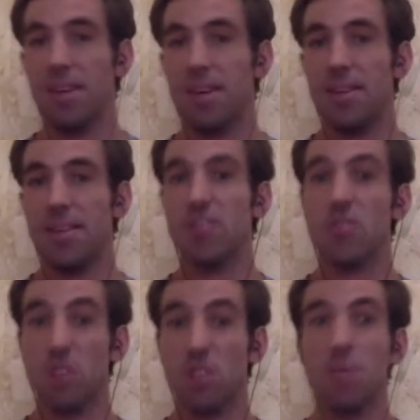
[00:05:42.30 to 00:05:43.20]
this will
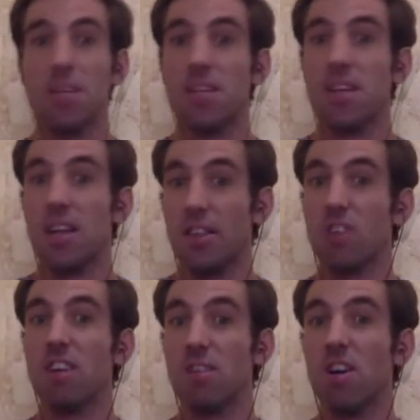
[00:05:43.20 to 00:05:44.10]
also speak to the kind of the
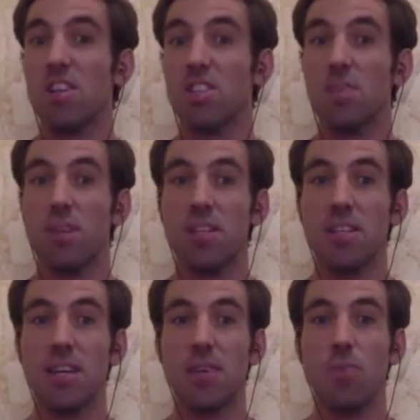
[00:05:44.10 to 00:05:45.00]
green runners
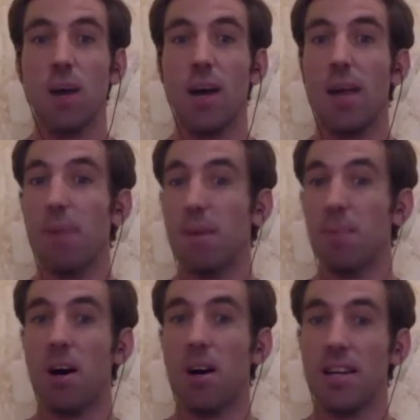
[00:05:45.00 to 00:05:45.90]
community, where a big
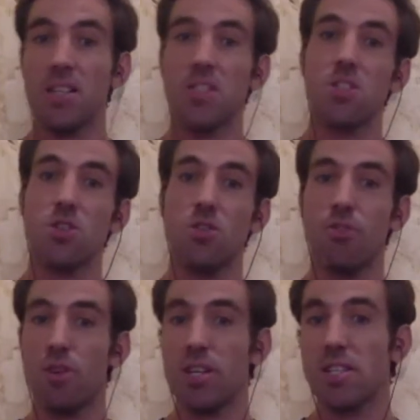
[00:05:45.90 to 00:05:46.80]
part is your
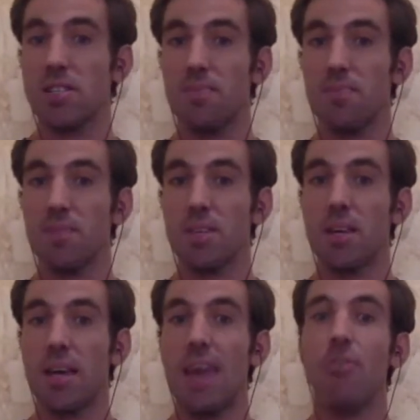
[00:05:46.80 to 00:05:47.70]
voice.
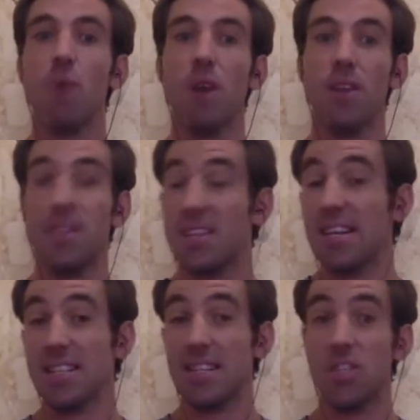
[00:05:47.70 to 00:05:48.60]
Everyone, and this
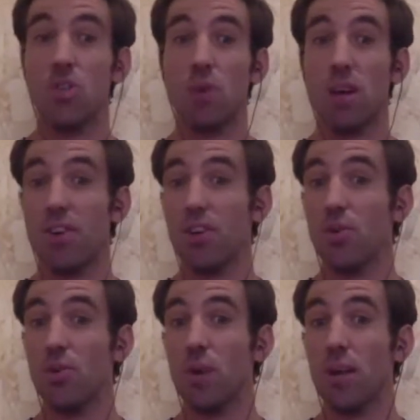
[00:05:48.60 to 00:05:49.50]
links into
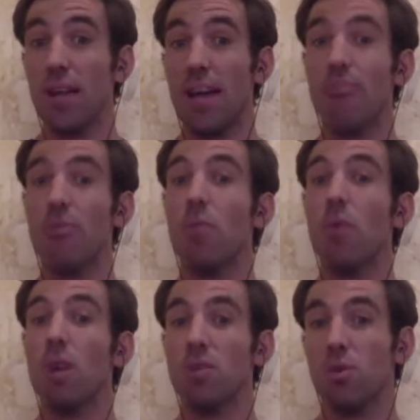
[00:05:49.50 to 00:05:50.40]
Undo as well. Everyone
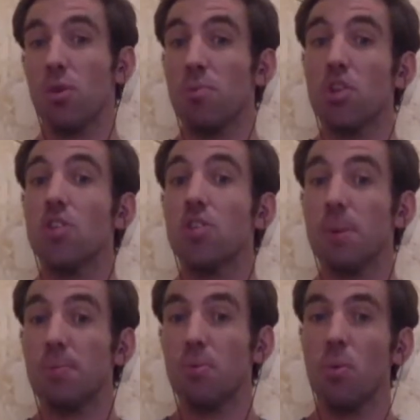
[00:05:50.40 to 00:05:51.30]
majority of
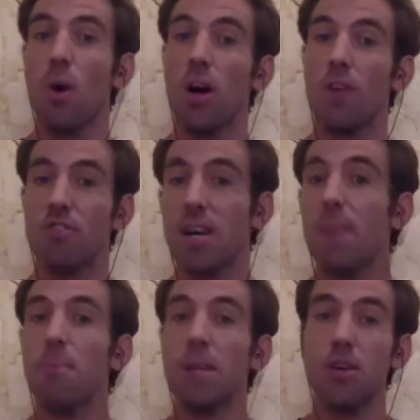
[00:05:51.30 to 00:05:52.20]
people will work for a
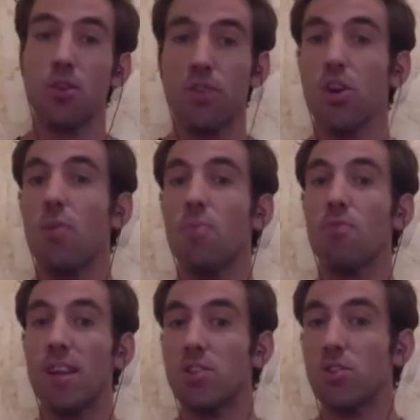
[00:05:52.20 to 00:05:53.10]
company, or you've got
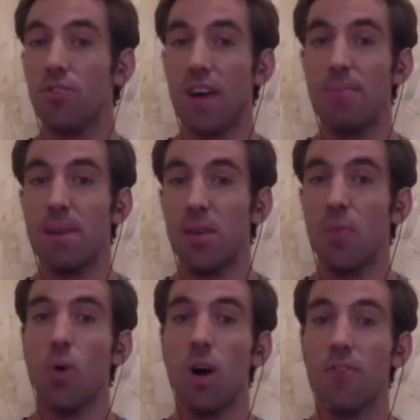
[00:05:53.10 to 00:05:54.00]
friends or family
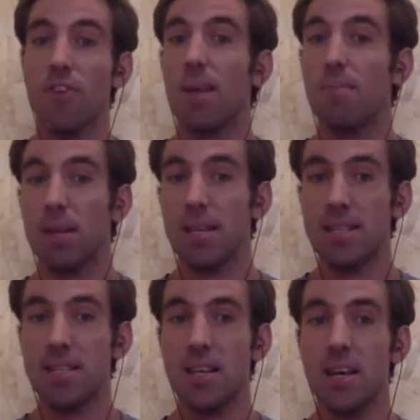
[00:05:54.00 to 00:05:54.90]
that work for
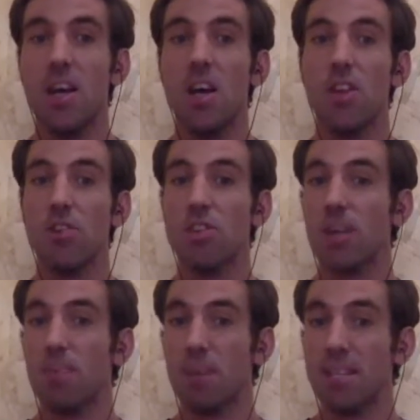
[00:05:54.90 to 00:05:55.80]
companies. Those
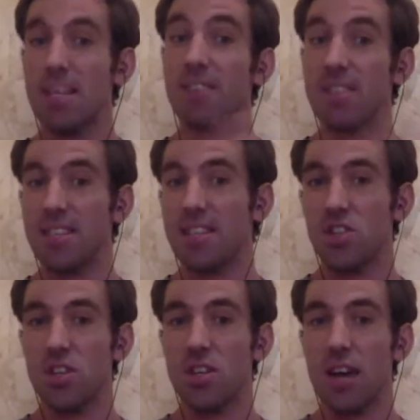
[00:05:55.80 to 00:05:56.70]
companies have a
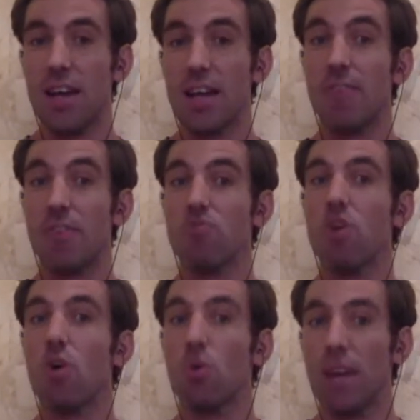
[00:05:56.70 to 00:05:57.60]
decision and a kind of a
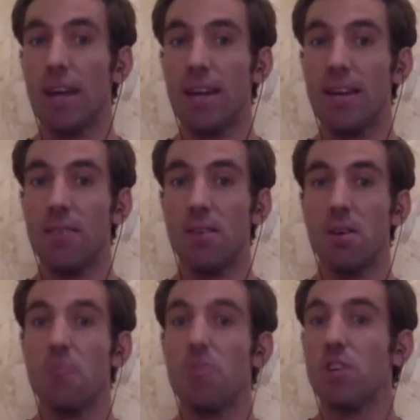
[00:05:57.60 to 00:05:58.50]
role in
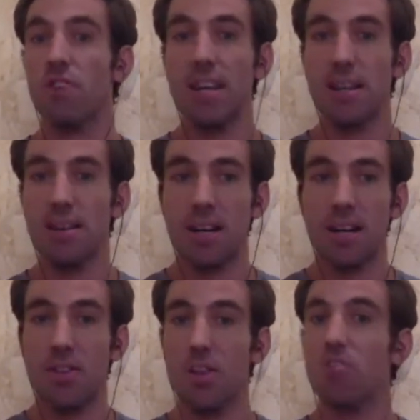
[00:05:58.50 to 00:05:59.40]
the green
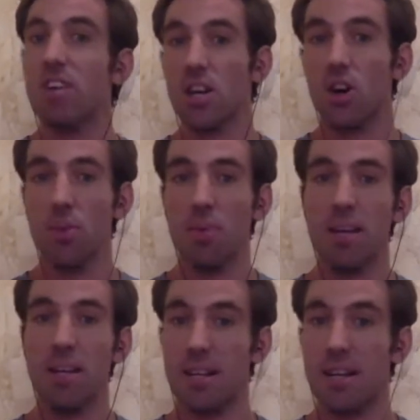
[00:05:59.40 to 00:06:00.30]
economy
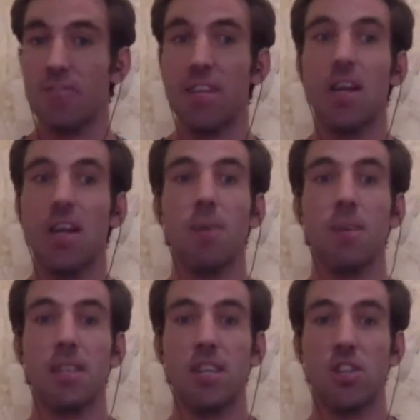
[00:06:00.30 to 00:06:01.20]
and kind of
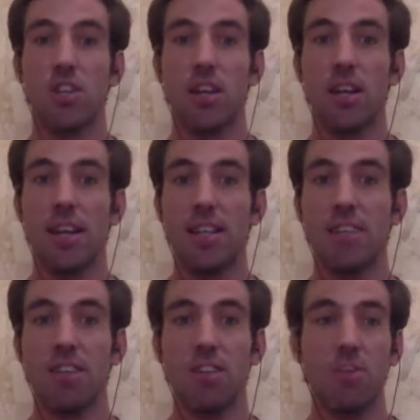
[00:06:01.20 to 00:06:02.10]
decarbonisation and net
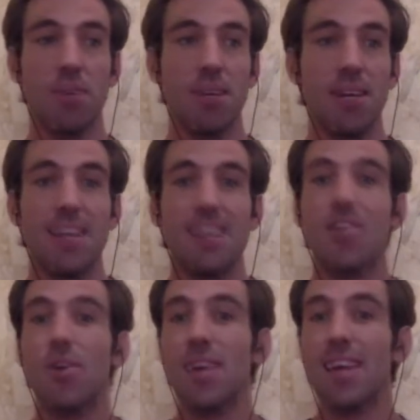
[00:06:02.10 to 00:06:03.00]
zero.
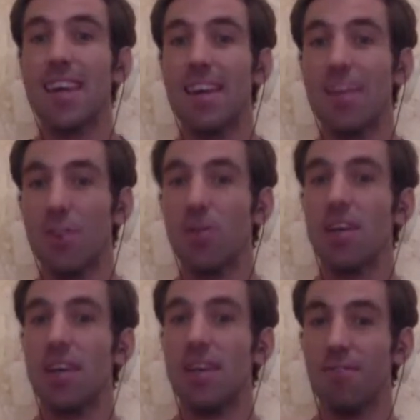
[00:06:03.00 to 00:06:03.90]
So if you
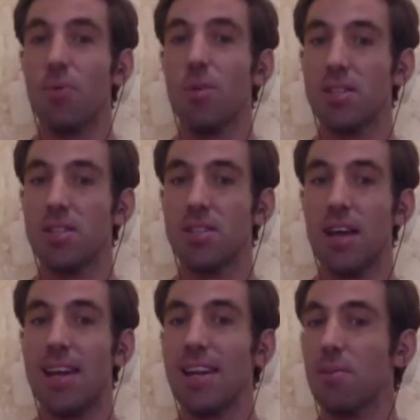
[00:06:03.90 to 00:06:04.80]
can influence a little